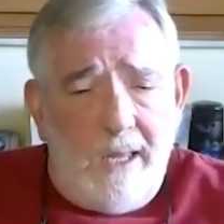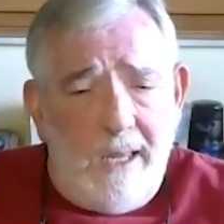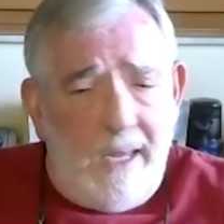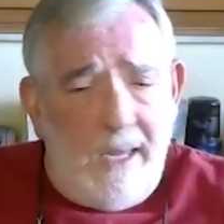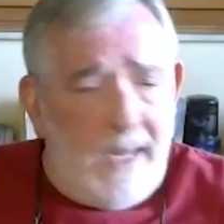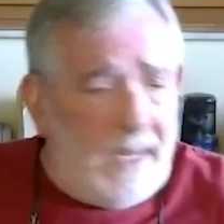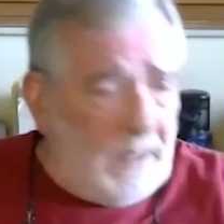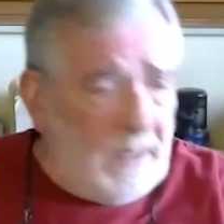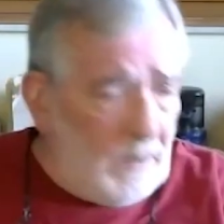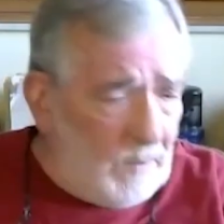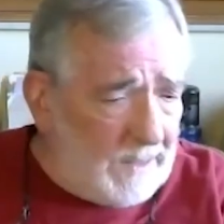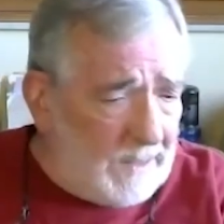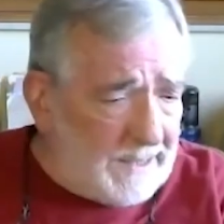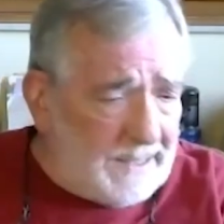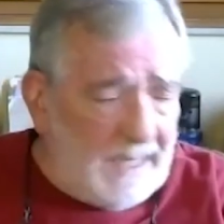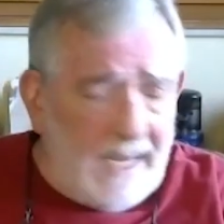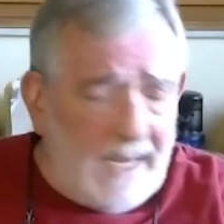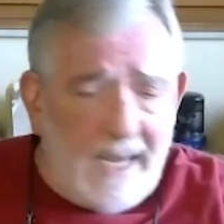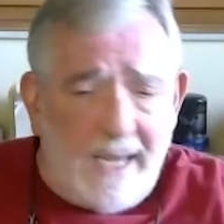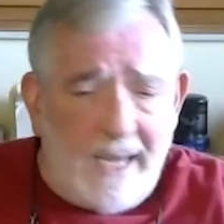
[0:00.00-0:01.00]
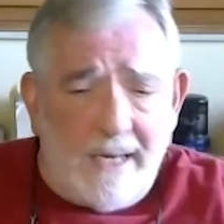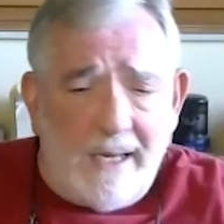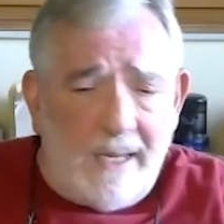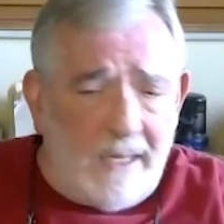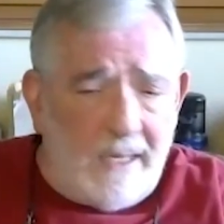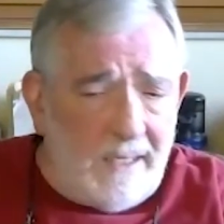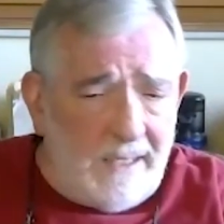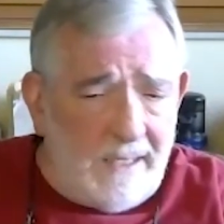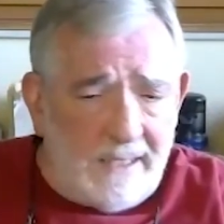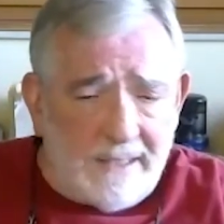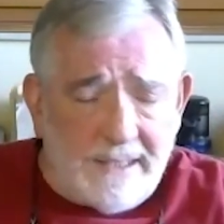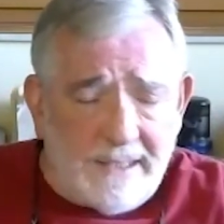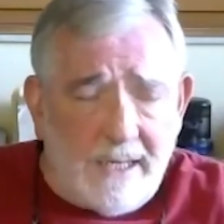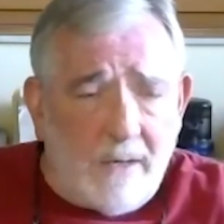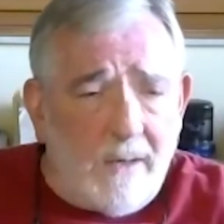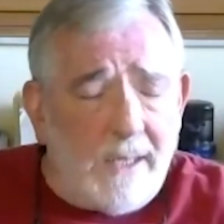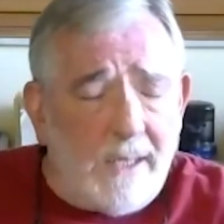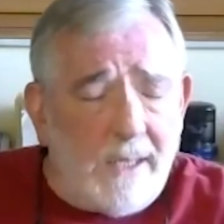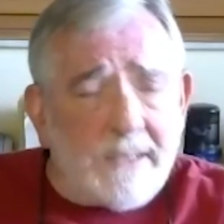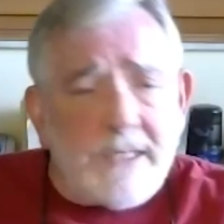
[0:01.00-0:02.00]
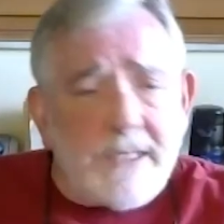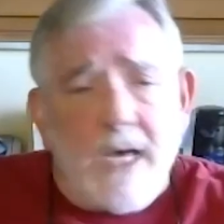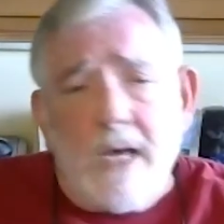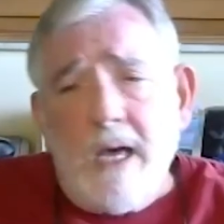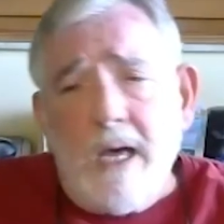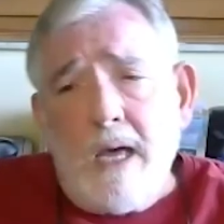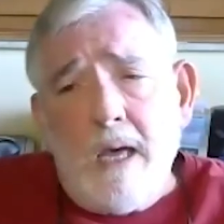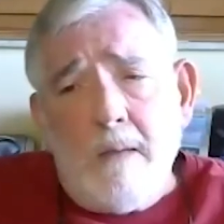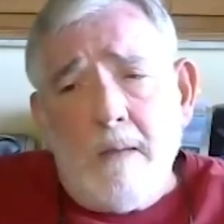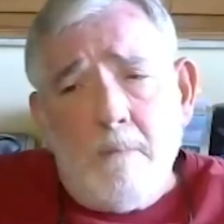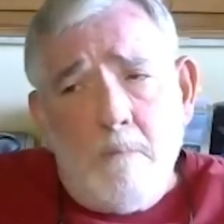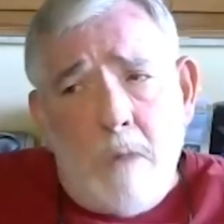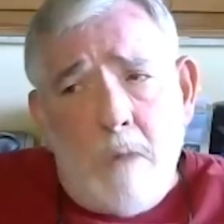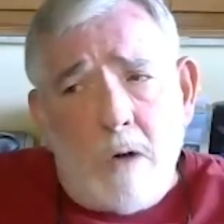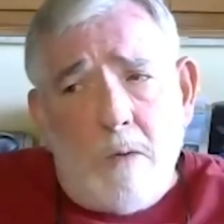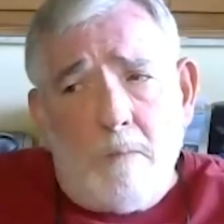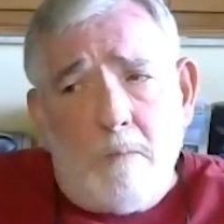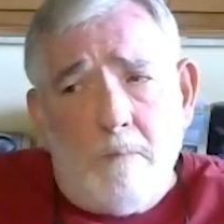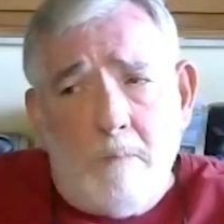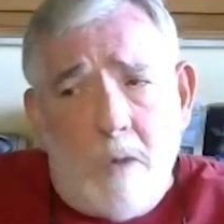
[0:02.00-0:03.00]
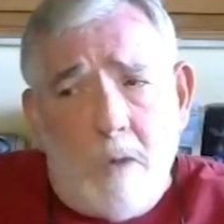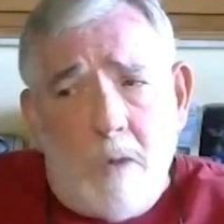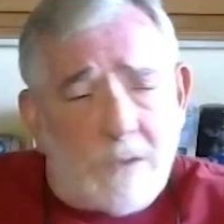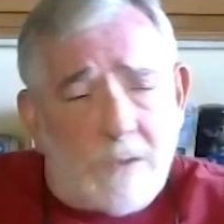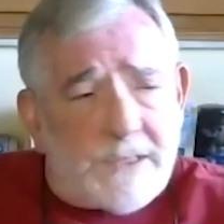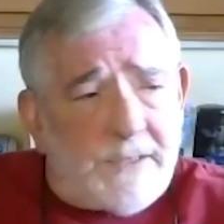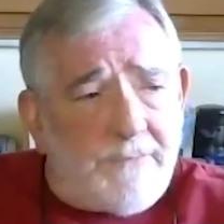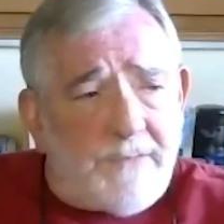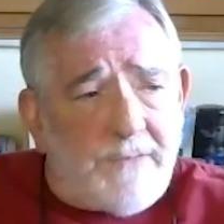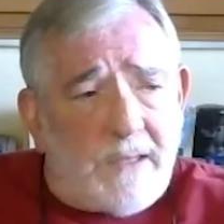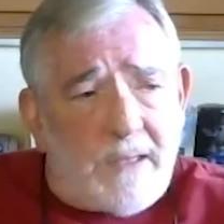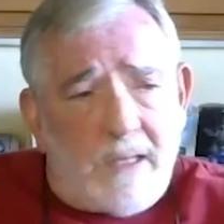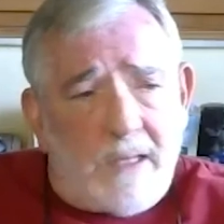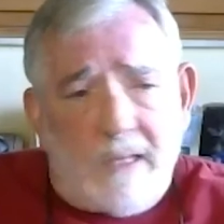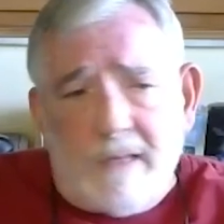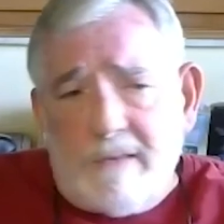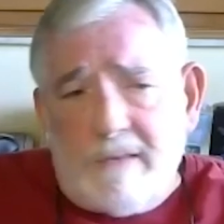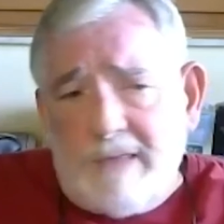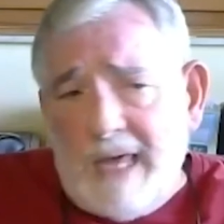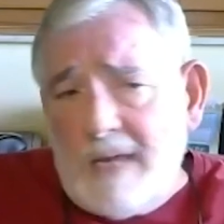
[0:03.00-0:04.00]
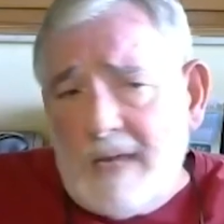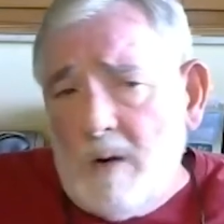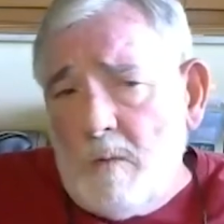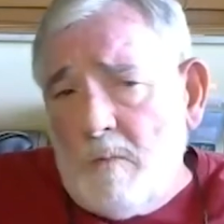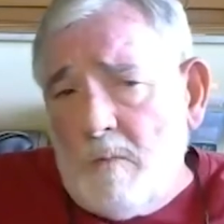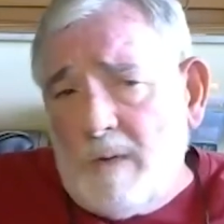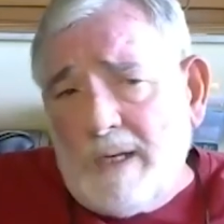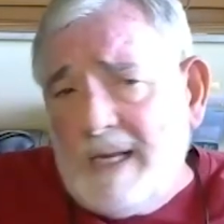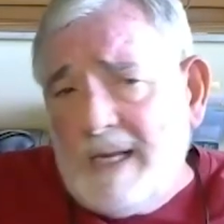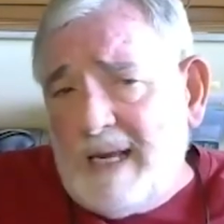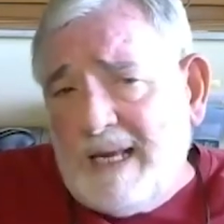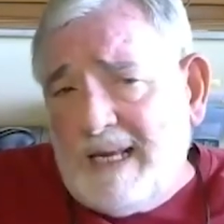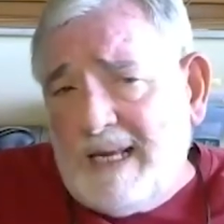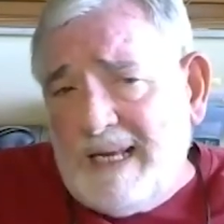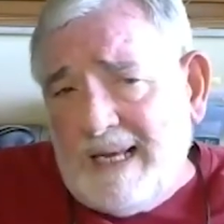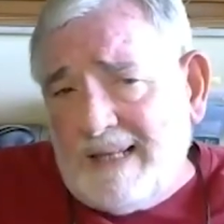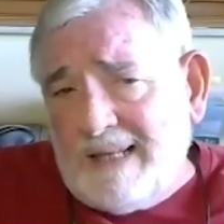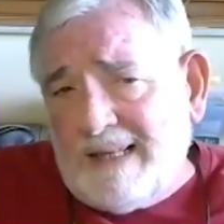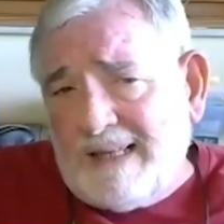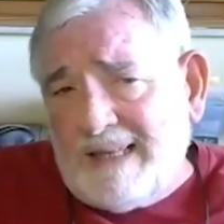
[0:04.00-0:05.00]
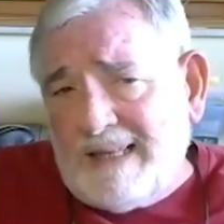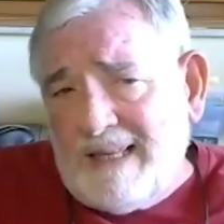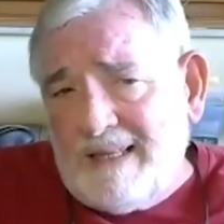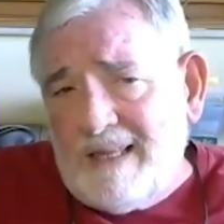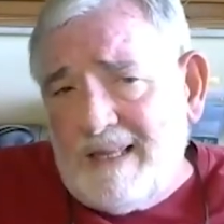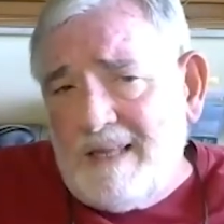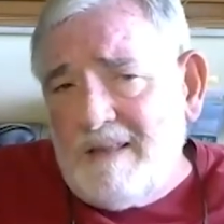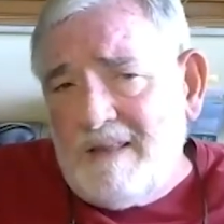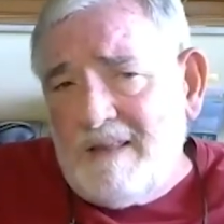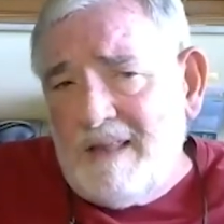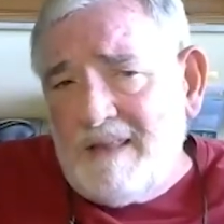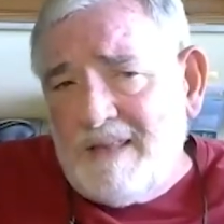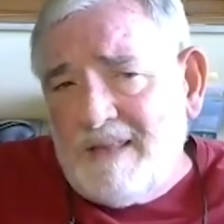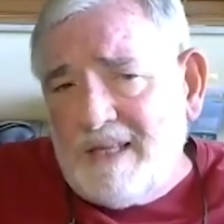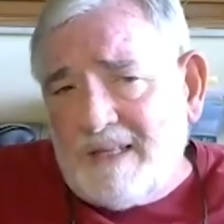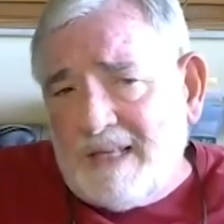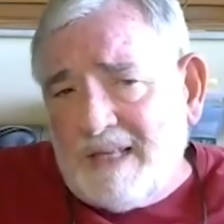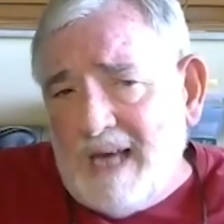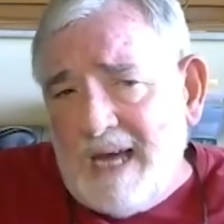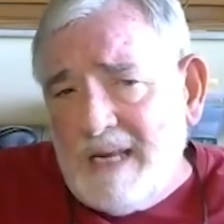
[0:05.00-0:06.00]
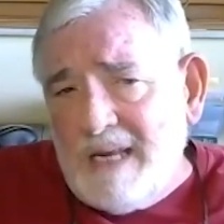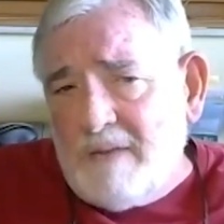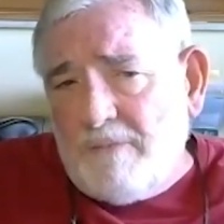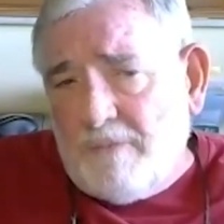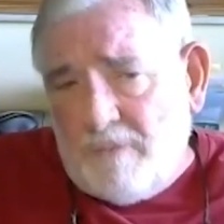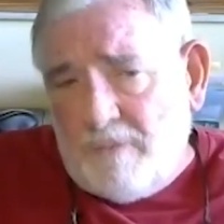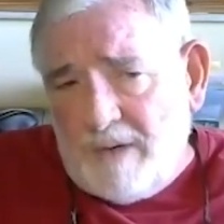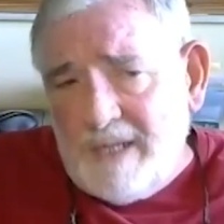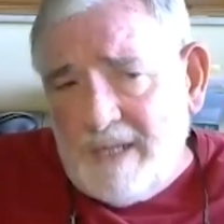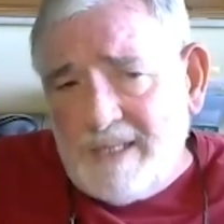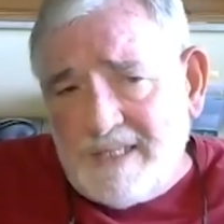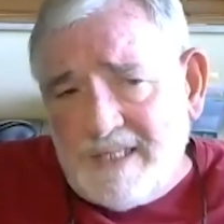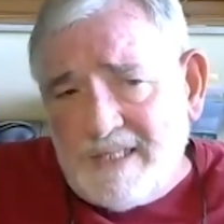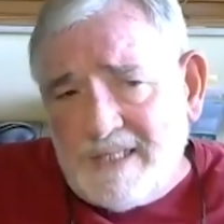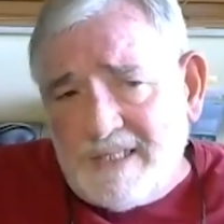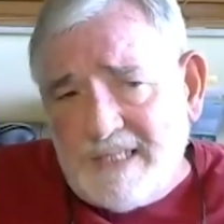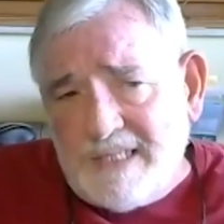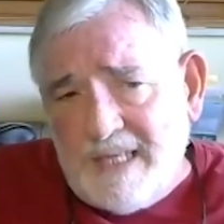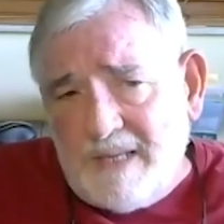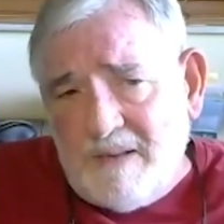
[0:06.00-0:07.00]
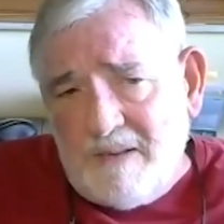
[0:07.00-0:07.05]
and Louisiana and these areas, most of it, they don't really get the kind of freezes that